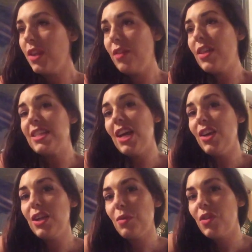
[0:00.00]
if they
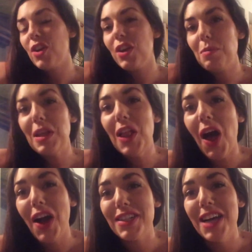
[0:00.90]
tell anyone, they're going to be
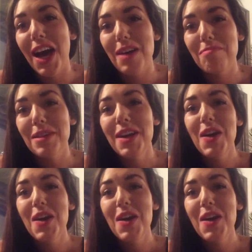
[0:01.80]
locked up